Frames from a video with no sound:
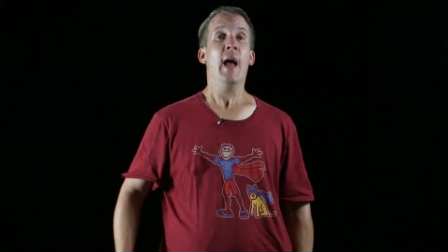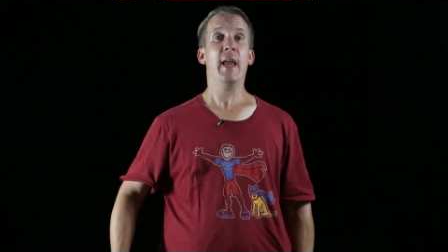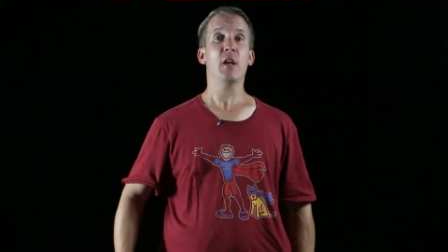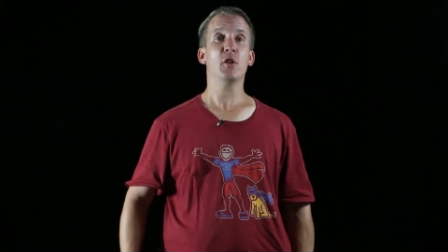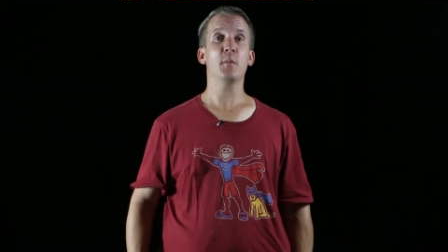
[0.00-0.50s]
Hey
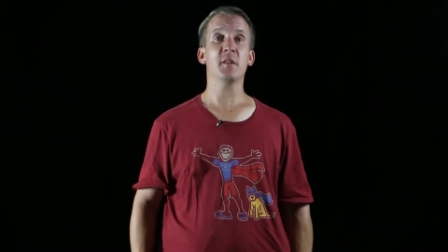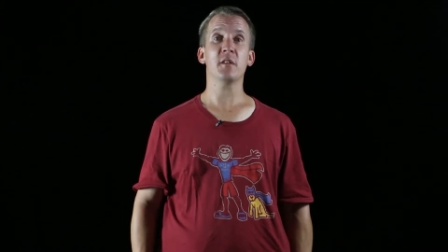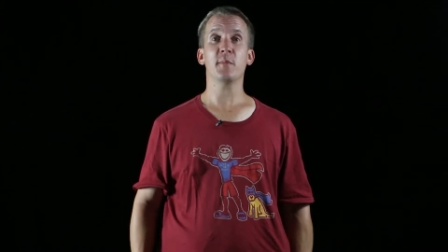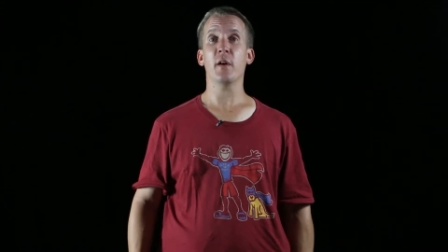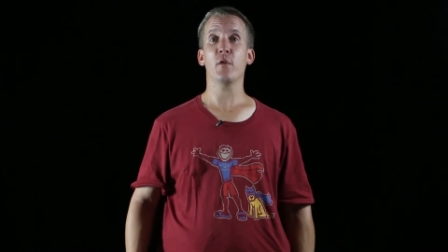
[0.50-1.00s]
YouTube, this
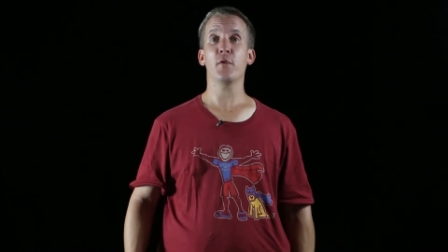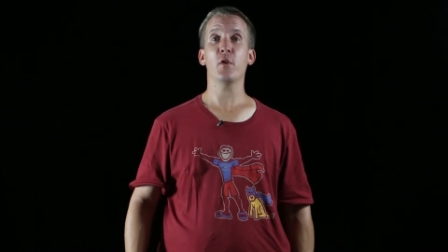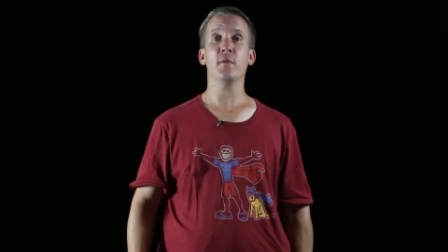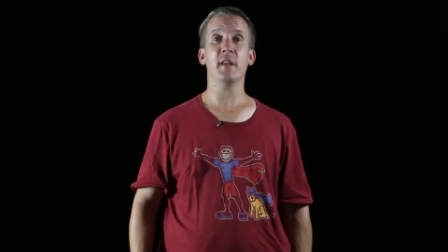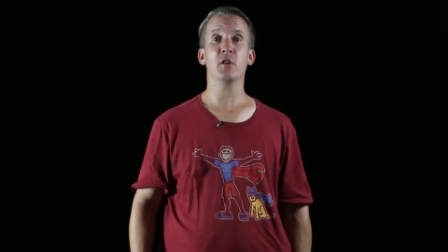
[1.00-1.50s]
is my
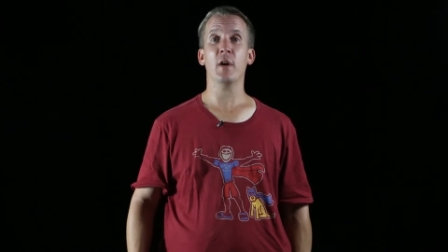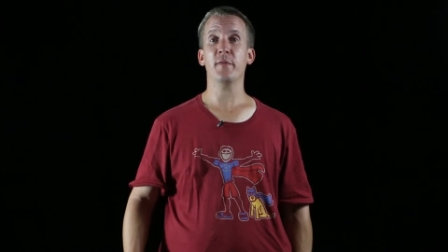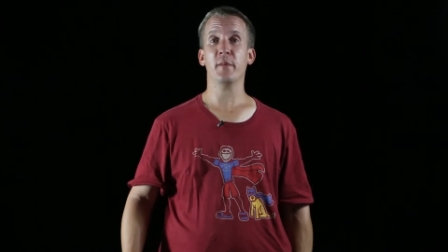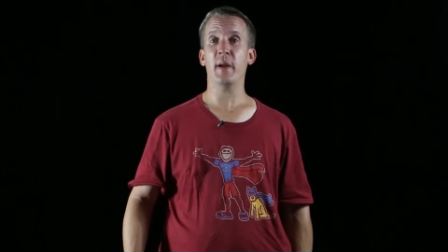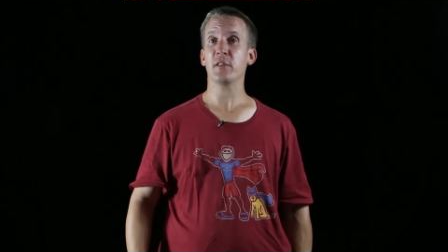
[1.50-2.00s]
review of the
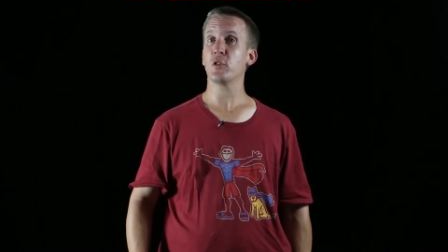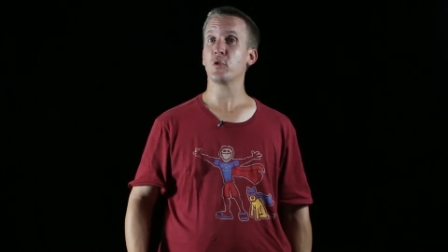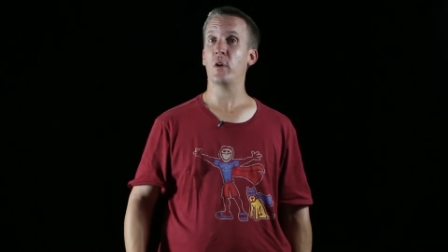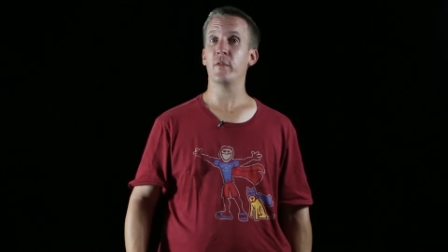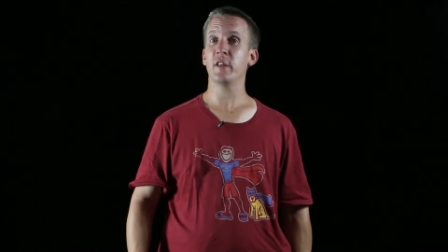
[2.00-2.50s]
Trafficmaster
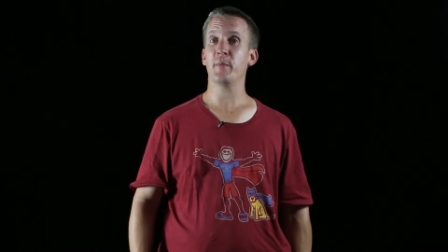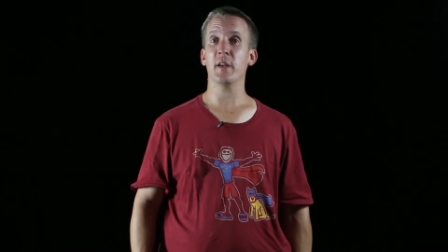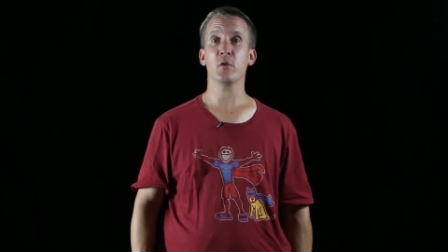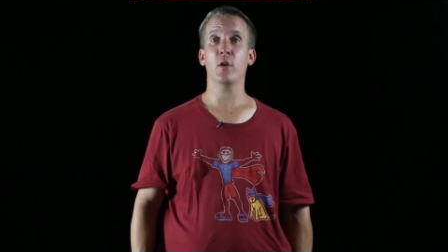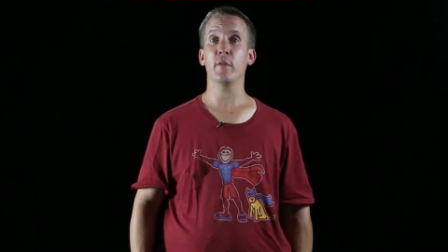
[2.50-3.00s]
12" by
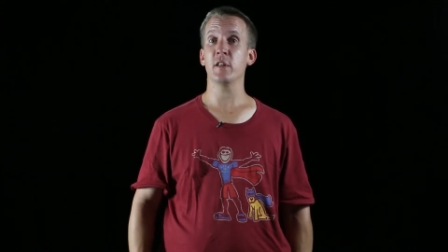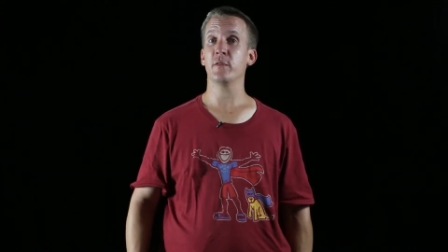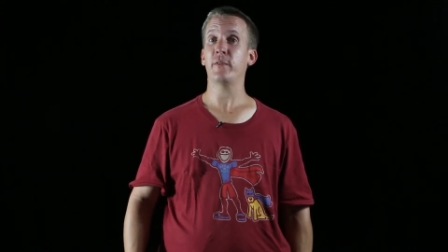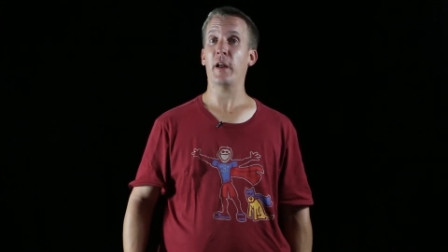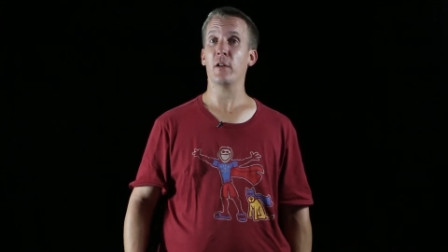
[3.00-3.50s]
12"
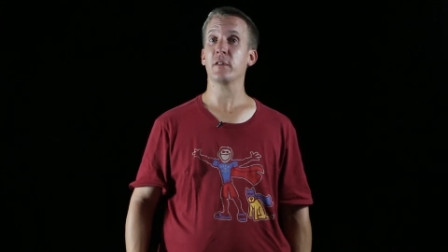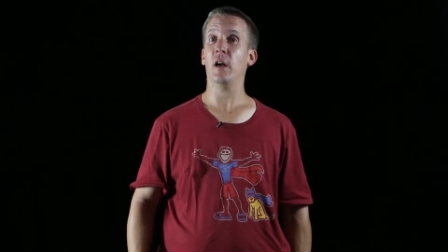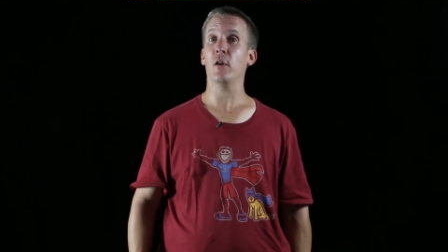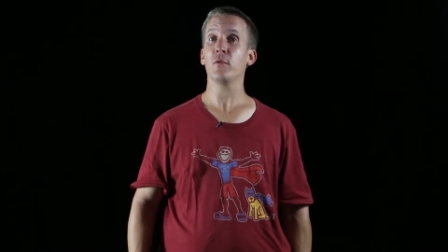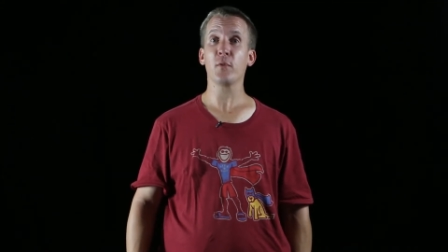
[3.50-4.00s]
vinyl
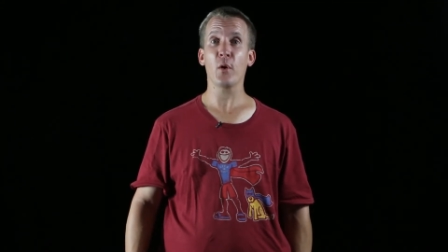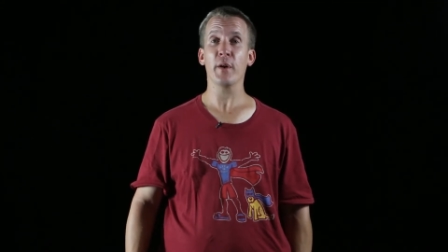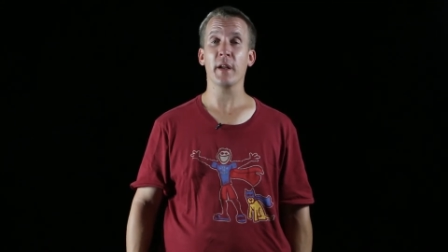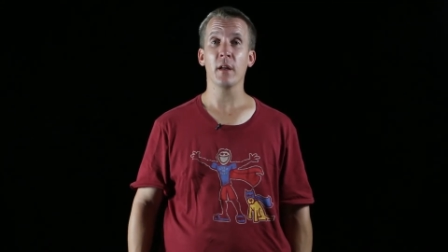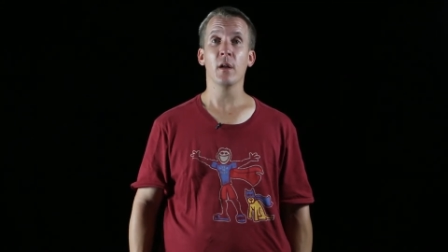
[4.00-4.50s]
tile
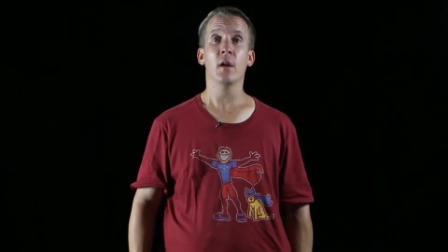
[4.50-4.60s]
flooring.